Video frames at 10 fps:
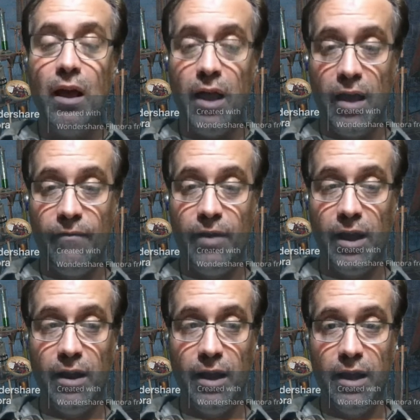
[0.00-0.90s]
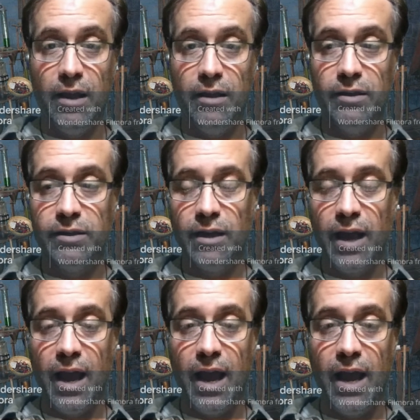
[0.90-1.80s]
If it is
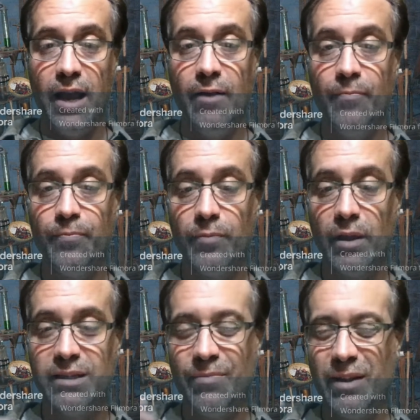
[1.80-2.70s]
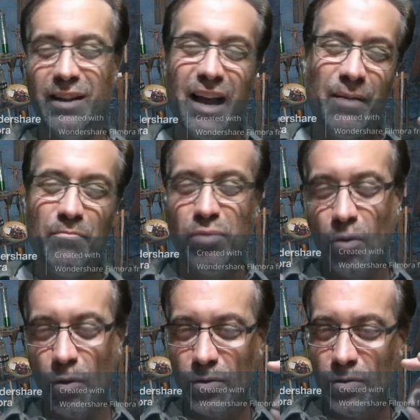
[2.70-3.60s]
something like a
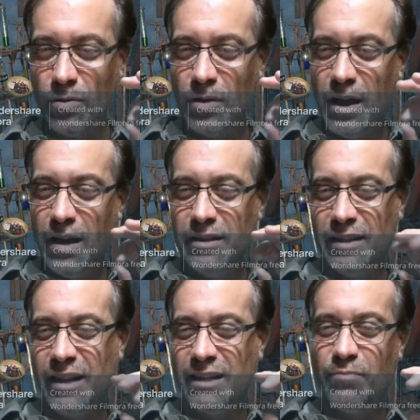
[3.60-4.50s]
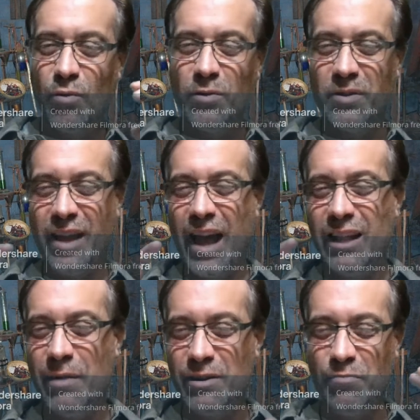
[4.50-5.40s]
portal, let's say it's a portal to the
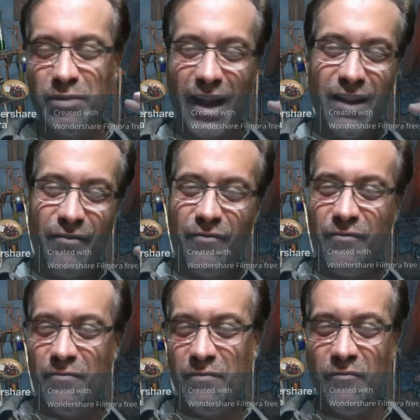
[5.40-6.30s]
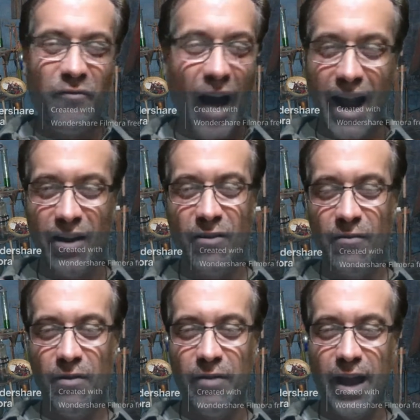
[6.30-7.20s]
elemental plane of fire,
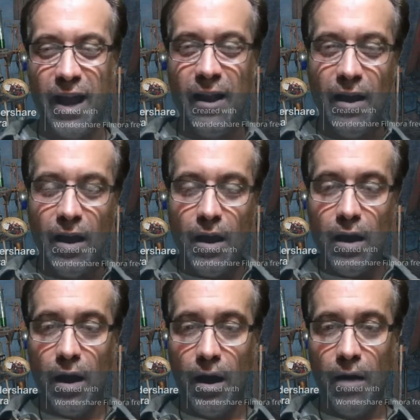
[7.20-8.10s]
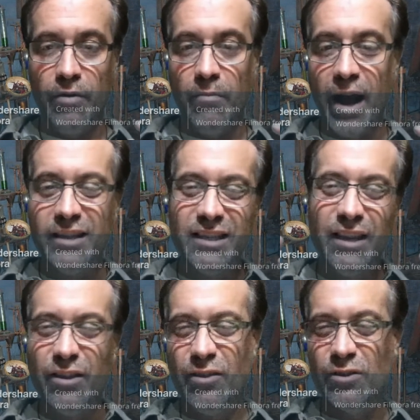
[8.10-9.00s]
okay? You might see
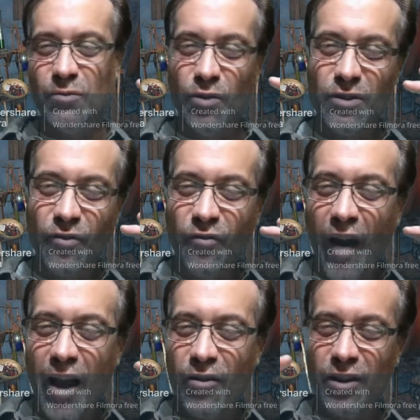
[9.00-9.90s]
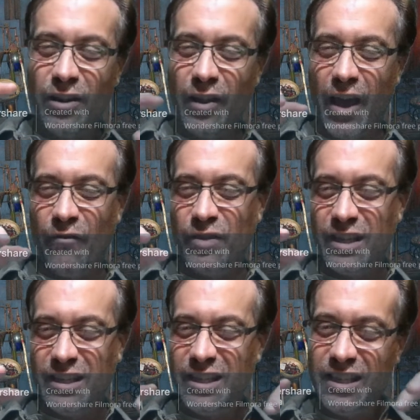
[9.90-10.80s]
that there's fire glyphs
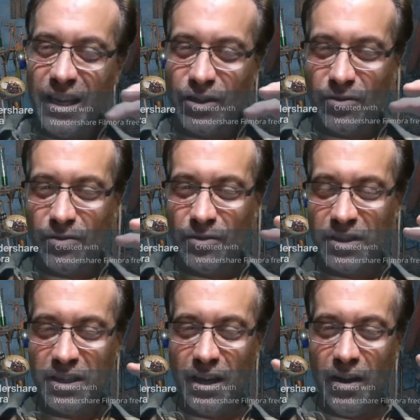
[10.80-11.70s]
and sigils,